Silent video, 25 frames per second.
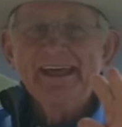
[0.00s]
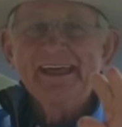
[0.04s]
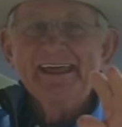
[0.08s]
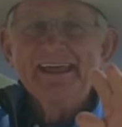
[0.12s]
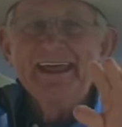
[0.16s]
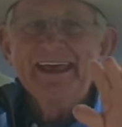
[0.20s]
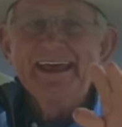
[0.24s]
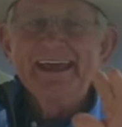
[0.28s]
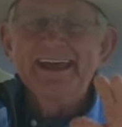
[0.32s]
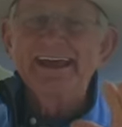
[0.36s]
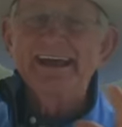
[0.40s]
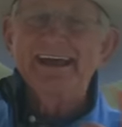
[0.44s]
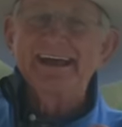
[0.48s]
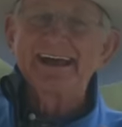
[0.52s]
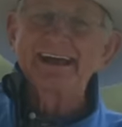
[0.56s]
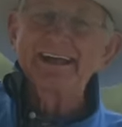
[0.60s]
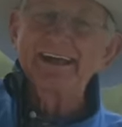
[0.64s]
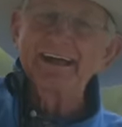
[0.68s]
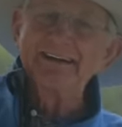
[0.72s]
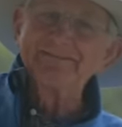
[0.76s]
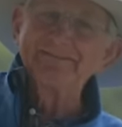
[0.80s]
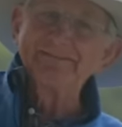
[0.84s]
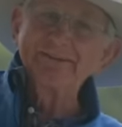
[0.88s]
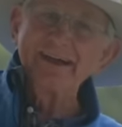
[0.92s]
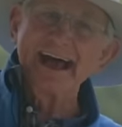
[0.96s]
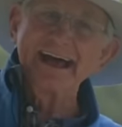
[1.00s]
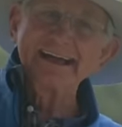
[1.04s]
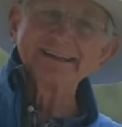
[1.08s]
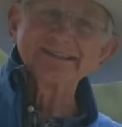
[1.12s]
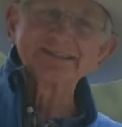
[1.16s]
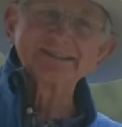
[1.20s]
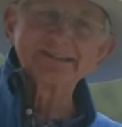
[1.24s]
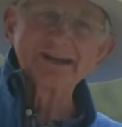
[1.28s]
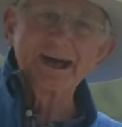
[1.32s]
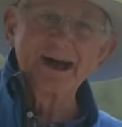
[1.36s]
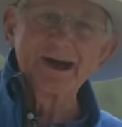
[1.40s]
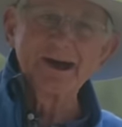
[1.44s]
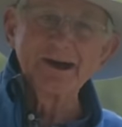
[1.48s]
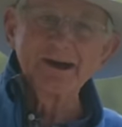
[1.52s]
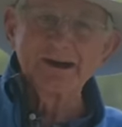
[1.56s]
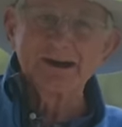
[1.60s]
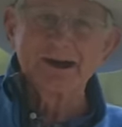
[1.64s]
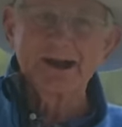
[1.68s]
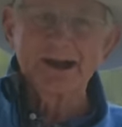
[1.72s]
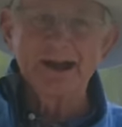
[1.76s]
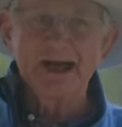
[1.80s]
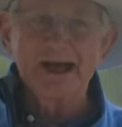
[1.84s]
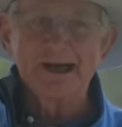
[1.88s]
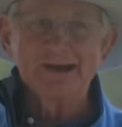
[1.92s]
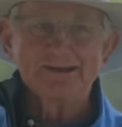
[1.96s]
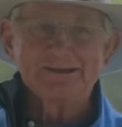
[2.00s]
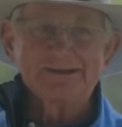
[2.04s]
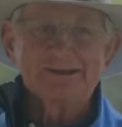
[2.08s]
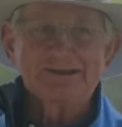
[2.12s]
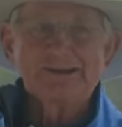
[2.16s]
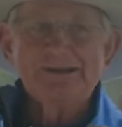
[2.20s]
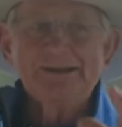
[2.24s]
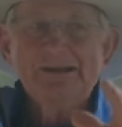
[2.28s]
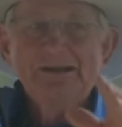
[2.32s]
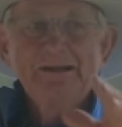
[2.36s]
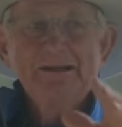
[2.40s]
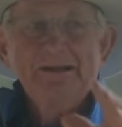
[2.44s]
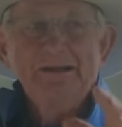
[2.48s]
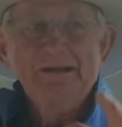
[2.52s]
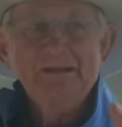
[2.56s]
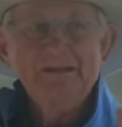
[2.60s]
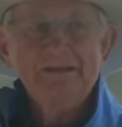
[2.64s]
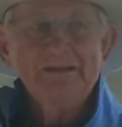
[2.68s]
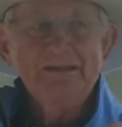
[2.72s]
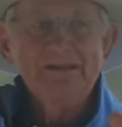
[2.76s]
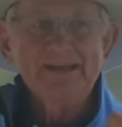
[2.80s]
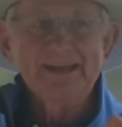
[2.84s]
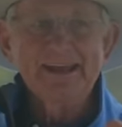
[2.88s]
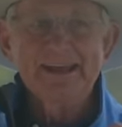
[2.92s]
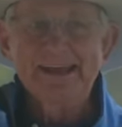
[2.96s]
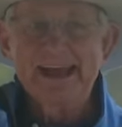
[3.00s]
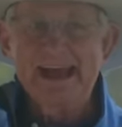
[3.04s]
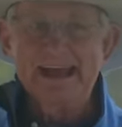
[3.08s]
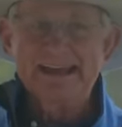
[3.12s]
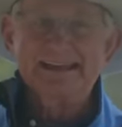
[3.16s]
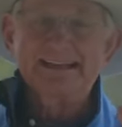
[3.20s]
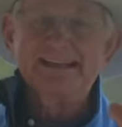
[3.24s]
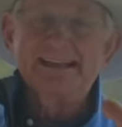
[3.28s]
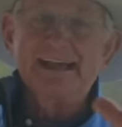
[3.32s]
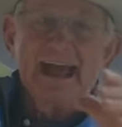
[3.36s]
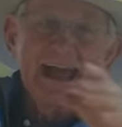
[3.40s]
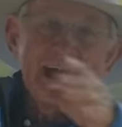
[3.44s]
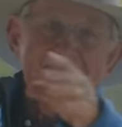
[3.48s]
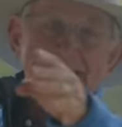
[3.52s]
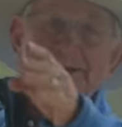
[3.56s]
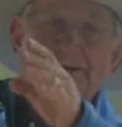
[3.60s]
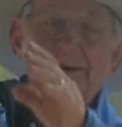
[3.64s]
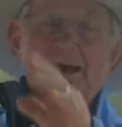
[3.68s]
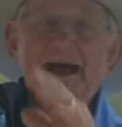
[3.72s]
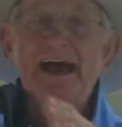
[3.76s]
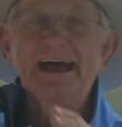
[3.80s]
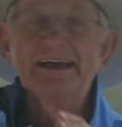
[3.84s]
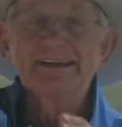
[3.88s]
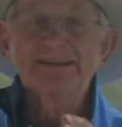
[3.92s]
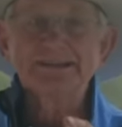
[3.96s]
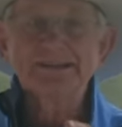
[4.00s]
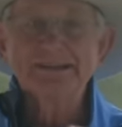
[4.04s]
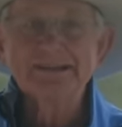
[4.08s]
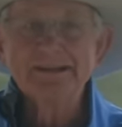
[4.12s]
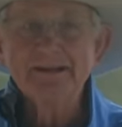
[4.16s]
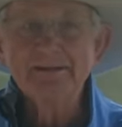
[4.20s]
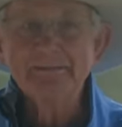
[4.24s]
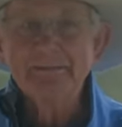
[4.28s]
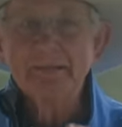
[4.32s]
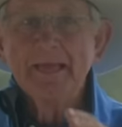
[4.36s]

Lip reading: they fly so close to the cattle and to us.